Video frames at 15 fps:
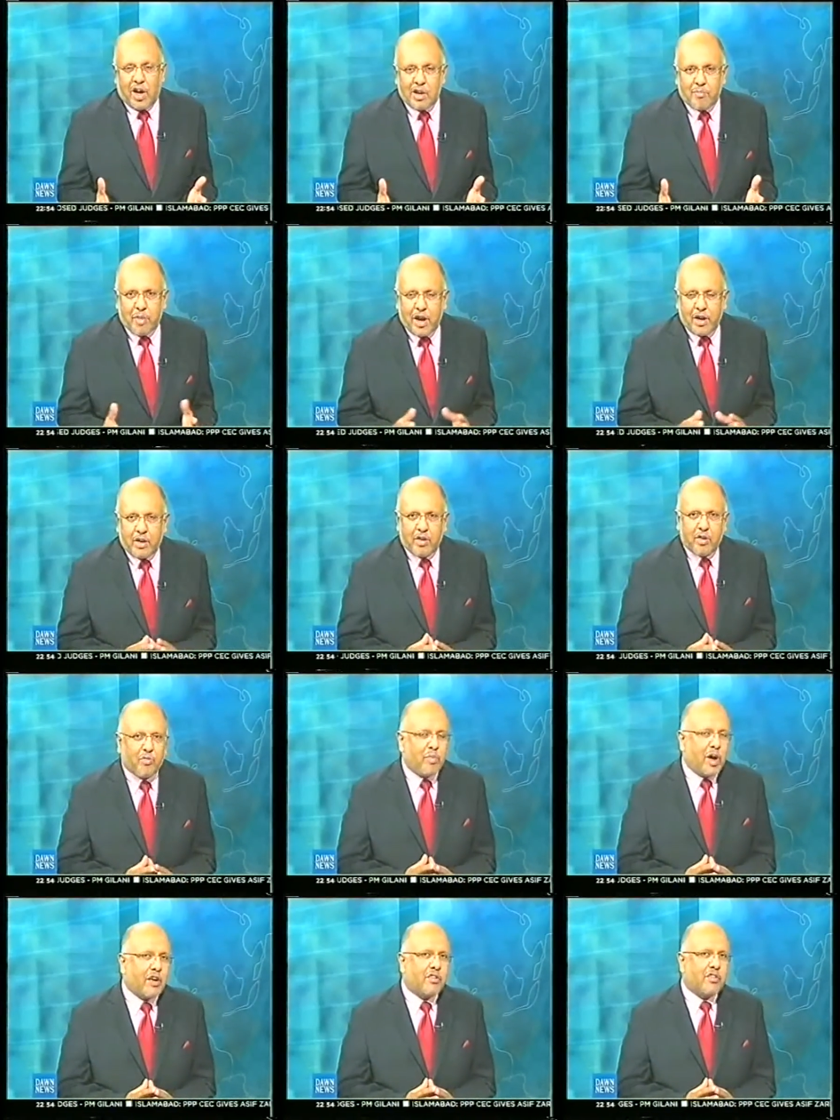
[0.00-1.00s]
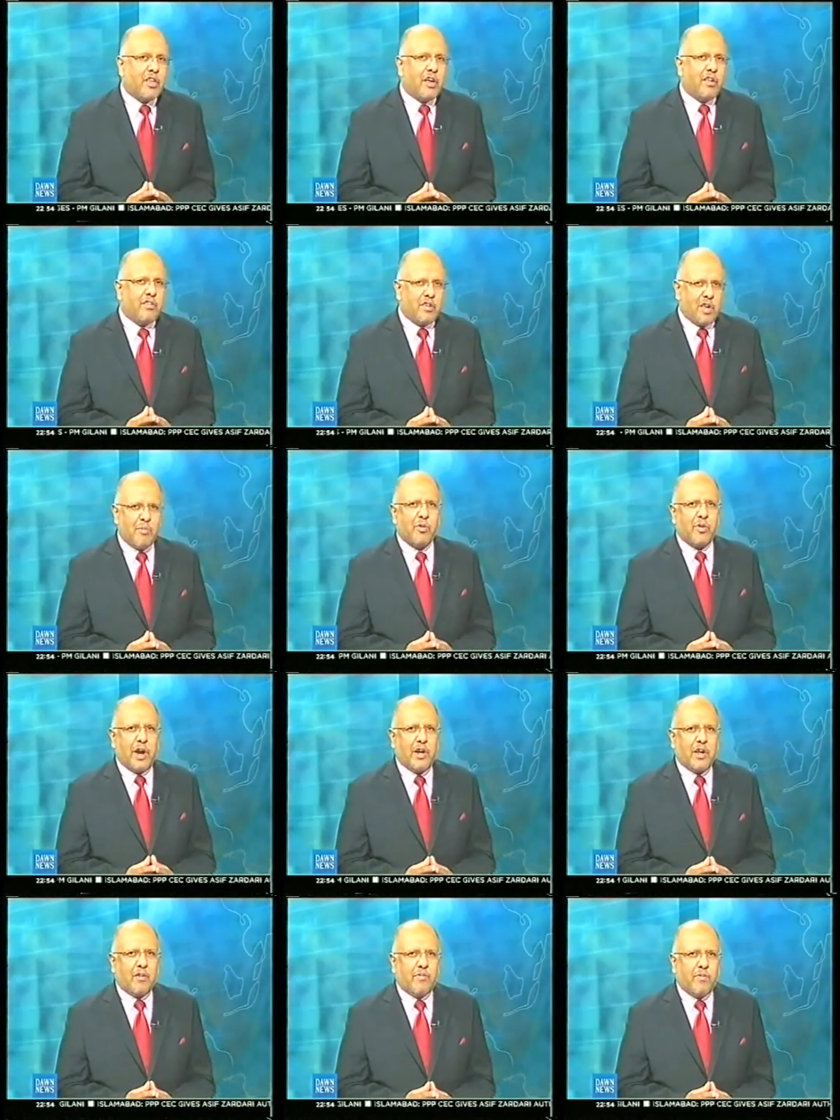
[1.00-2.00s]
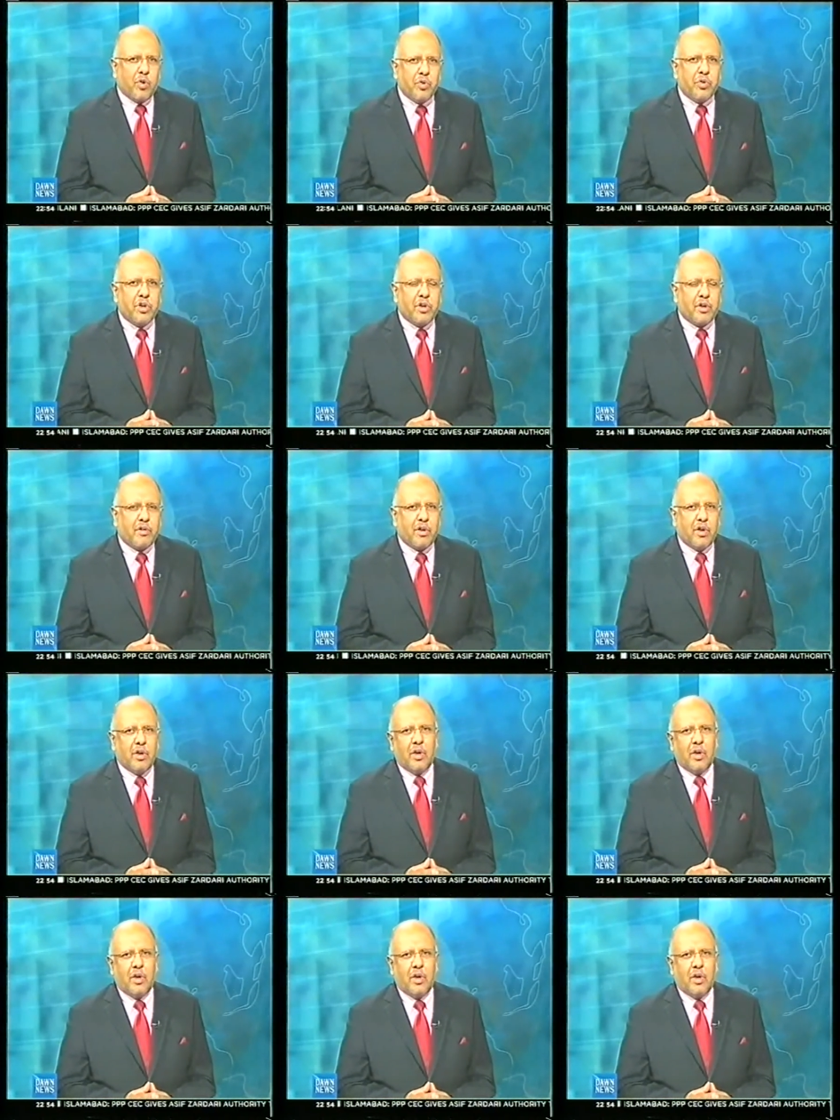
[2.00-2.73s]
matter of Pakistan's democratic future.